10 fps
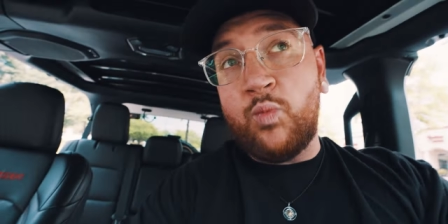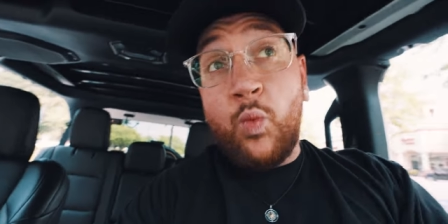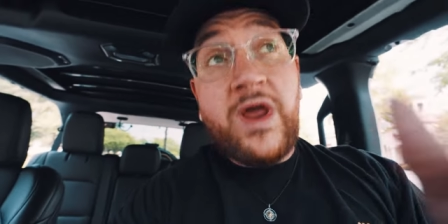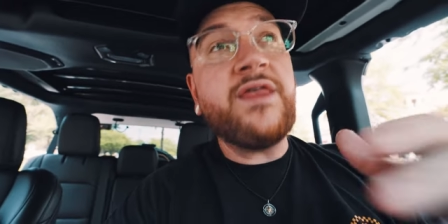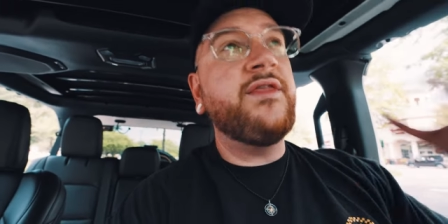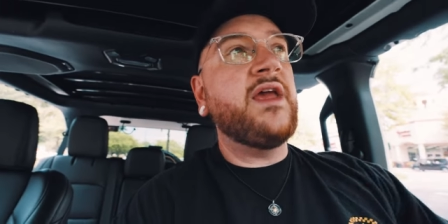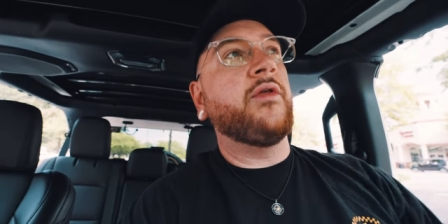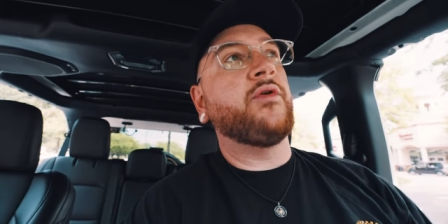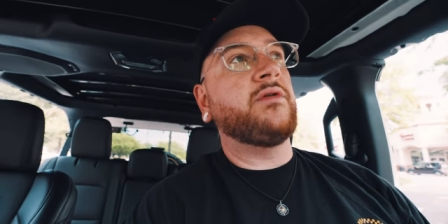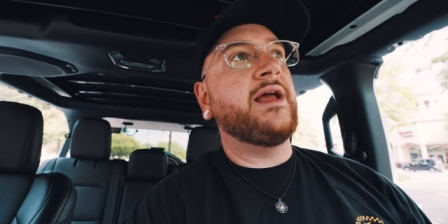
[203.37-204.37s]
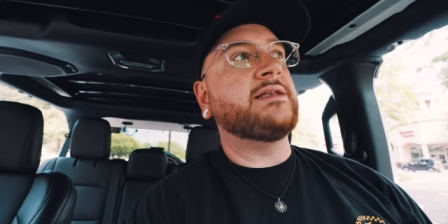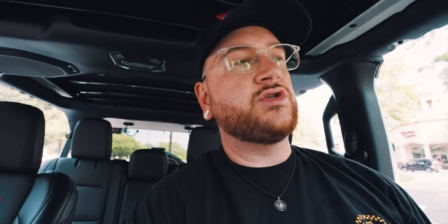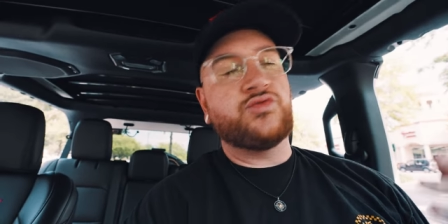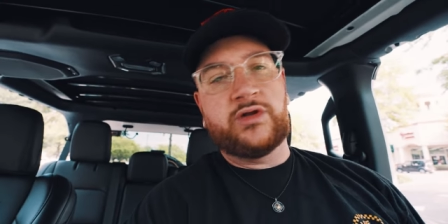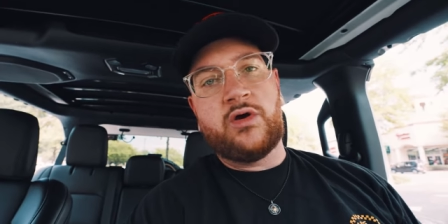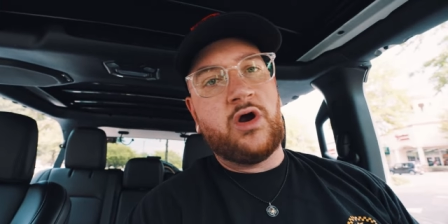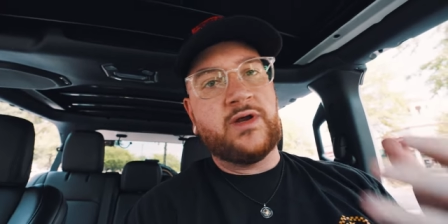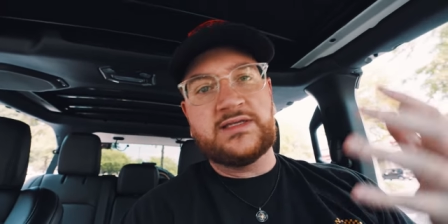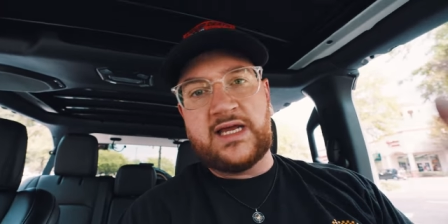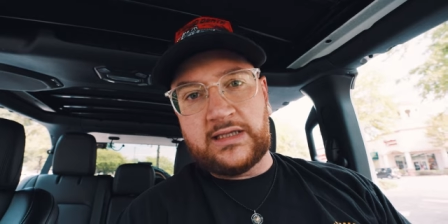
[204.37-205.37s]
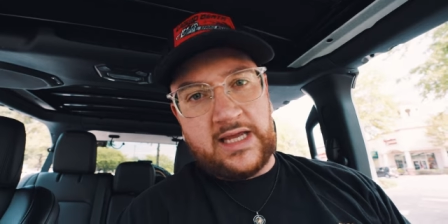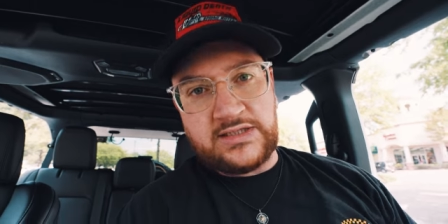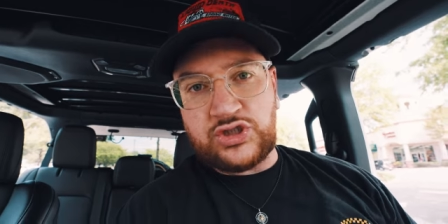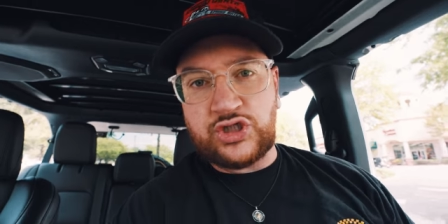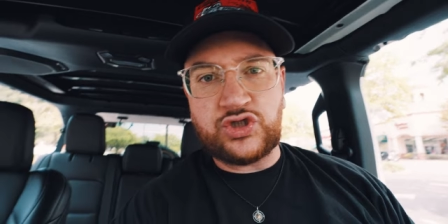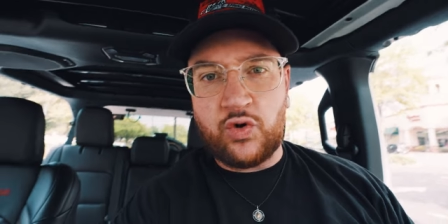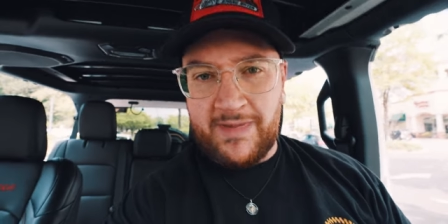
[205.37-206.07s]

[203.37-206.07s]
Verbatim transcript: with the other lens. It's really hard because that lens is just so